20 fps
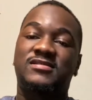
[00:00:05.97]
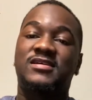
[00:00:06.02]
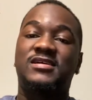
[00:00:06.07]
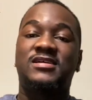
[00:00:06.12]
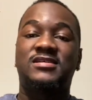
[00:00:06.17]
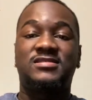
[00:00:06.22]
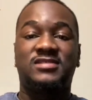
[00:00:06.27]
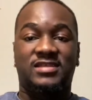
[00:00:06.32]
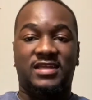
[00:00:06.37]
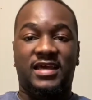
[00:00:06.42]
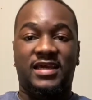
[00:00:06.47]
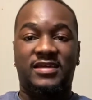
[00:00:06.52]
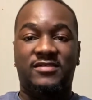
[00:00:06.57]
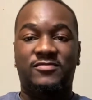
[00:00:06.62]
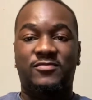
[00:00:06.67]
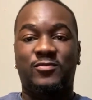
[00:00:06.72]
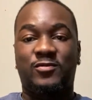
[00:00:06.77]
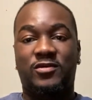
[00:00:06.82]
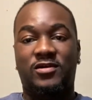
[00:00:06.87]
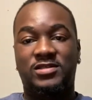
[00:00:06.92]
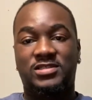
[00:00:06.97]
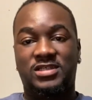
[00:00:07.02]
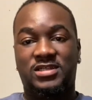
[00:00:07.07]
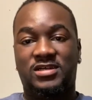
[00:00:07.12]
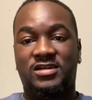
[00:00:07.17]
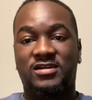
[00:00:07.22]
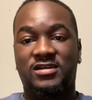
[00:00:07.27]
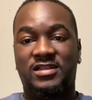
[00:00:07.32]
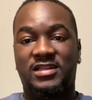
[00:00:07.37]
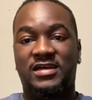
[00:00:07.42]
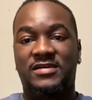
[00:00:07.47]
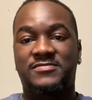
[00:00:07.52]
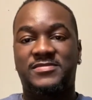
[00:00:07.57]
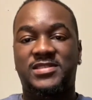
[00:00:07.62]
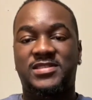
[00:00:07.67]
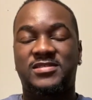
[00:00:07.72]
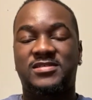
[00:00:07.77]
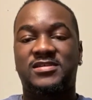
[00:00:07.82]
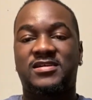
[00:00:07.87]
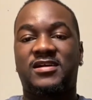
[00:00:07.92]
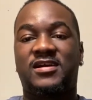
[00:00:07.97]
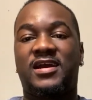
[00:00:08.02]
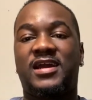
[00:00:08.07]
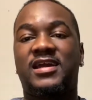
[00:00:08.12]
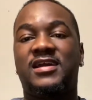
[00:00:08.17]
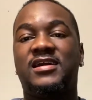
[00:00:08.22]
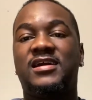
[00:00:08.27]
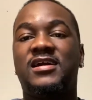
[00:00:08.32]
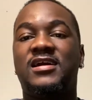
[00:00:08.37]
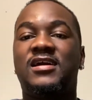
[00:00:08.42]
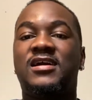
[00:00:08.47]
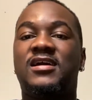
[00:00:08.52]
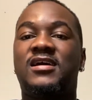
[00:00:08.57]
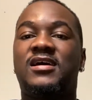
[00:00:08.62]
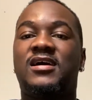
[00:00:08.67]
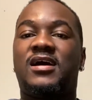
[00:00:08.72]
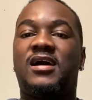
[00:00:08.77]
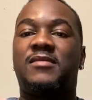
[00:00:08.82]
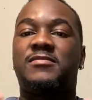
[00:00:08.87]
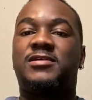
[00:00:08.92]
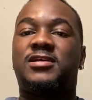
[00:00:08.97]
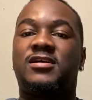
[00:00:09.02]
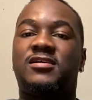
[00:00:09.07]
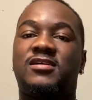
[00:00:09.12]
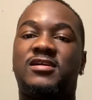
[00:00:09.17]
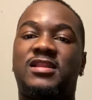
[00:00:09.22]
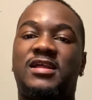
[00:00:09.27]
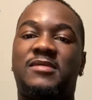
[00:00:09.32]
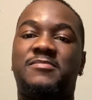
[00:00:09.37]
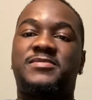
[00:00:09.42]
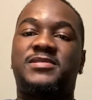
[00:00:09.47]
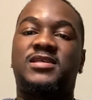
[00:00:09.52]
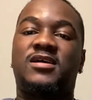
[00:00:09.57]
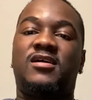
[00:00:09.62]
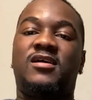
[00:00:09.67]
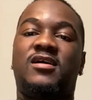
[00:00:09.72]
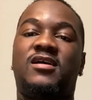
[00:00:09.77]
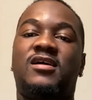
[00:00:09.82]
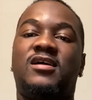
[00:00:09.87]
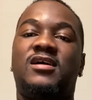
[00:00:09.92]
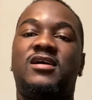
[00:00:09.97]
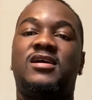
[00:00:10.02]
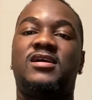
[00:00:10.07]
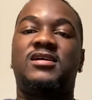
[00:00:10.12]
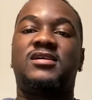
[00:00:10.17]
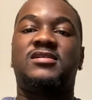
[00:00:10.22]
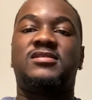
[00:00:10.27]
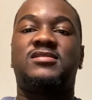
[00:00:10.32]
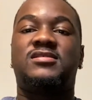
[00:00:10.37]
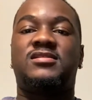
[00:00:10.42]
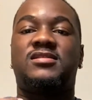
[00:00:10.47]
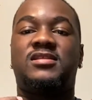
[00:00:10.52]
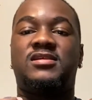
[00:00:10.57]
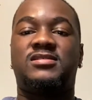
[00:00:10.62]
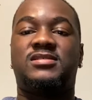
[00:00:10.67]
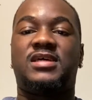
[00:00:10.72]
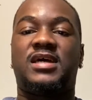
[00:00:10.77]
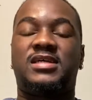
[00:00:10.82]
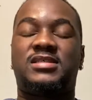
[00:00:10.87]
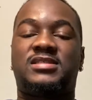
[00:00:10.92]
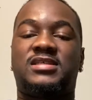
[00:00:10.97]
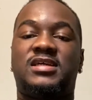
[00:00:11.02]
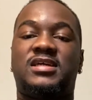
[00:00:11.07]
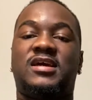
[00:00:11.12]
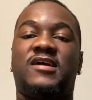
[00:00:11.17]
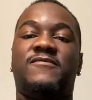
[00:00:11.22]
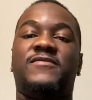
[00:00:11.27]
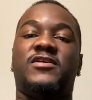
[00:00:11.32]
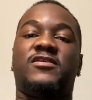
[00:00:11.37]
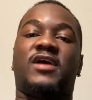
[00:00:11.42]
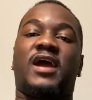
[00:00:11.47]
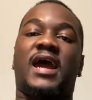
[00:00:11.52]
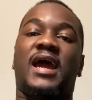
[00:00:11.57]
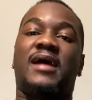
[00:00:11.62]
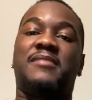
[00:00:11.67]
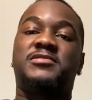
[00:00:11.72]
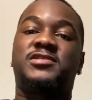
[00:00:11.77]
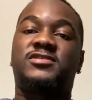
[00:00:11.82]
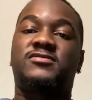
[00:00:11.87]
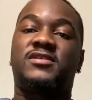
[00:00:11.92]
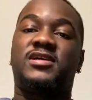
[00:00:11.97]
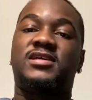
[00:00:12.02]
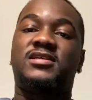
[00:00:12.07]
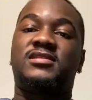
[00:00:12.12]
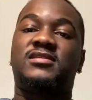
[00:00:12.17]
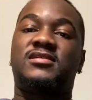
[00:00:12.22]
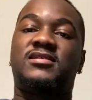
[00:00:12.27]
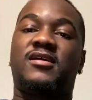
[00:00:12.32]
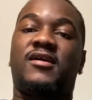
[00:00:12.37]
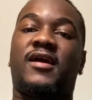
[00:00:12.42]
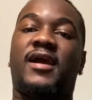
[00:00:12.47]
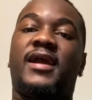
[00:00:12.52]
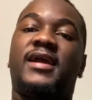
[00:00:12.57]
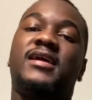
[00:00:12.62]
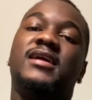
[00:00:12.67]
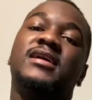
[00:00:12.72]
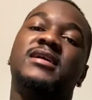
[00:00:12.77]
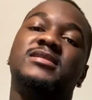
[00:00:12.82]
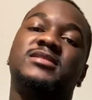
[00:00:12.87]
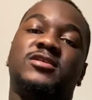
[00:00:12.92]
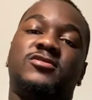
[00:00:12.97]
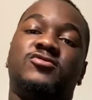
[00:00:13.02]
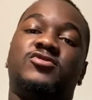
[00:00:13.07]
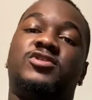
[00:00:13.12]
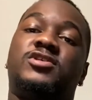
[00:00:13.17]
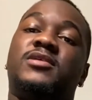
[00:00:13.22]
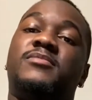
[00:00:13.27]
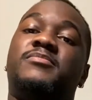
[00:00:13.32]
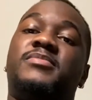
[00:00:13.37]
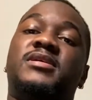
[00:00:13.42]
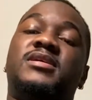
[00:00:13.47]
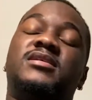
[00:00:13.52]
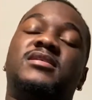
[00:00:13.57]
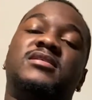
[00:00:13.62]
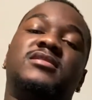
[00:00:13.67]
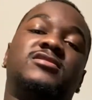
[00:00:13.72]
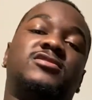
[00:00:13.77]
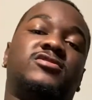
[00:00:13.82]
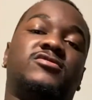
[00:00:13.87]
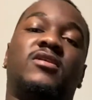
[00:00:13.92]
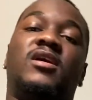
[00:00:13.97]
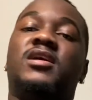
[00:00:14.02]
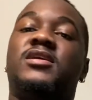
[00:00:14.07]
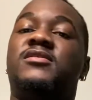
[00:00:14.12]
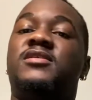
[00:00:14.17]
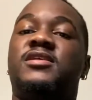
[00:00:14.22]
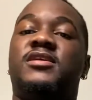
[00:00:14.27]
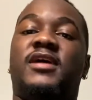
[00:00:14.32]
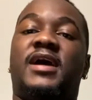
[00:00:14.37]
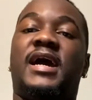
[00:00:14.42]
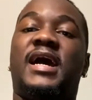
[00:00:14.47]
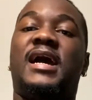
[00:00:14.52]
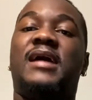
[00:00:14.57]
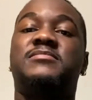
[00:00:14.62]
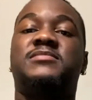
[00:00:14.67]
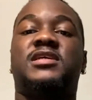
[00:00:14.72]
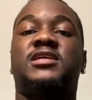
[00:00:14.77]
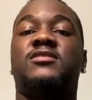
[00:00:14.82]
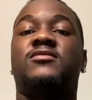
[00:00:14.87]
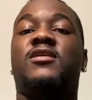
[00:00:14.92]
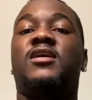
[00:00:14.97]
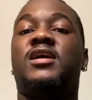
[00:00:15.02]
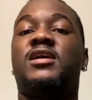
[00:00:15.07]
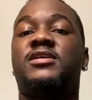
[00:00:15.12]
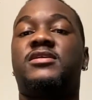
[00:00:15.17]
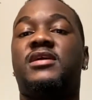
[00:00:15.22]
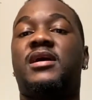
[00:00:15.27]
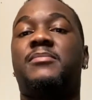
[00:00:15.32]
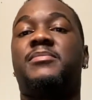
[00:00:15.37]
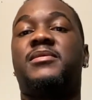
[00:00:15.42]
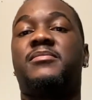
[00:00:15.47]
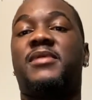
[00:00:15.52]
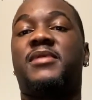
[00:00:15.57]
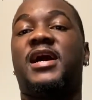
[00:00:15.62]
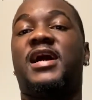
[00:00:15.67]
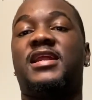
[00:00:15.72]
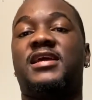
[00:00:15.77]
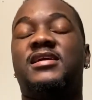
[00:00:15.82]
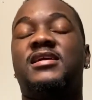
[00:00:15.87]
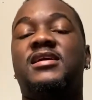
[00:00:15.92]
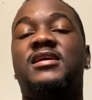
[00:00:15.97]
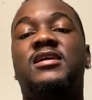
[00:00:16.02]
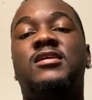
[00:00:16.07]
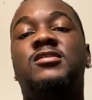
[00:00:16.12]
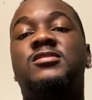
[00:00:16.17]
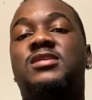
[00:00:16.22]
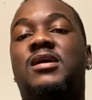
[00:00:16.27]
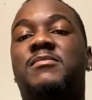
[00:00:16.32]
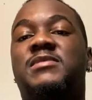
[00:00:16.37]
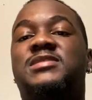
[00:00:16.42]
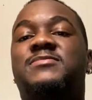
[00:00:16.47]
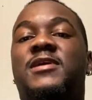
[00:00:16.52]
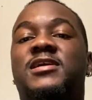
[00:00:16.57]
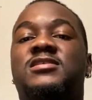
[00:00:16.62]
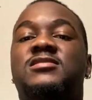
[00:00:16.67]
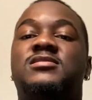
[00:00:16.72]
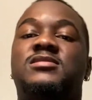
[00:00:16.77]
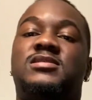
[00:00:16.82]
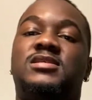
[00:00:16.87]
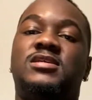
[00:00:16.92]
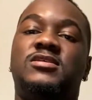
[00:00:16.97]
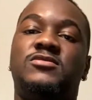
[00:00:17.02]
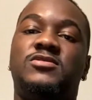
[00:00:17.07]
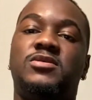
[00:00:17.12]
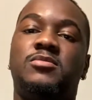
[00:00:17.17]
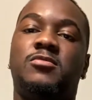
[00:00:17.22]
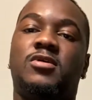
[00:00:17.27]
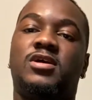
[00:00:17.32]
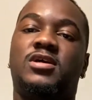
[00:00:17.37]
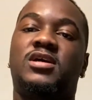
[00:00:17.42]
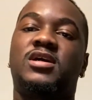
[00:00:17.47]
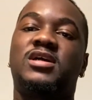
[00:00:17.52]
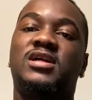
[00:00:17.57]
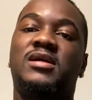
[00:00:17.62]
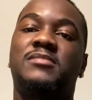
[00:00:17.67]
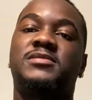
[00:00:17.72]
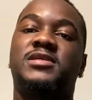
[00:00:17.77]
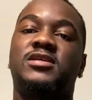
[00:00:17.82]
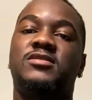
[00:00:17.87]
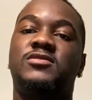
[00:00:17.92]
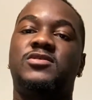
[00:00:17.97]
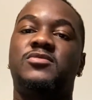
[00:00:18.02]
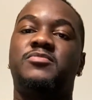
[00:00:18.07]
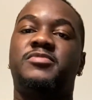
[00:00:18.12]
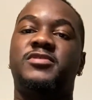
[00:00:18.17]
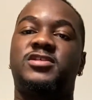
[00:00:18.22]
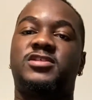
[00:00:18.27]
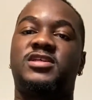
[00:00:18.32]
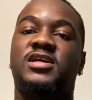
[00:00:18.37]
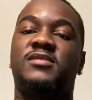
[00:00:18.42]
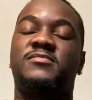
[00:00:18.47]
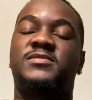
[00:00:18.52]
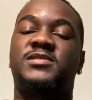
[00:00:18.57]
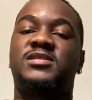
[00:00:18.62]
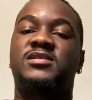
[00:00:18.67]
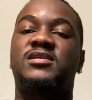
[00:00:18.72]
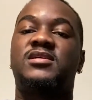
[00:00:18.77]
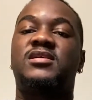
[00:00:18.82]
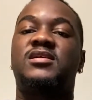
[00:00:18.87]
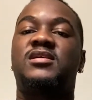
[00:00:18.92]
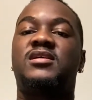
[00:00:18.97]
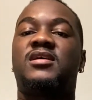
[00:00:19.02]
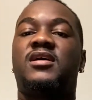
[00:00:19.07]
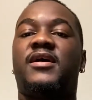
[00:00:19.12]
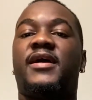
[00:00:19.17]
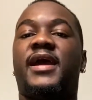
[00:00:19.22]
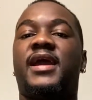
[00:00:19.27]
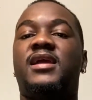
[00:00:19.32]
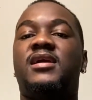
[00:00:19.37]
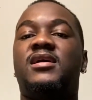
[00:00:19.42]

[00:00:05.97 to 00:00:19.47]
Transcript: Today we're on to curl-ups. All right. Curl-ups are the testing of your ab strength. All right. So you should be stronger in your abs than you are in your upper body. So I'm expecting to see you do more curl-ups than you do push-ups. All right.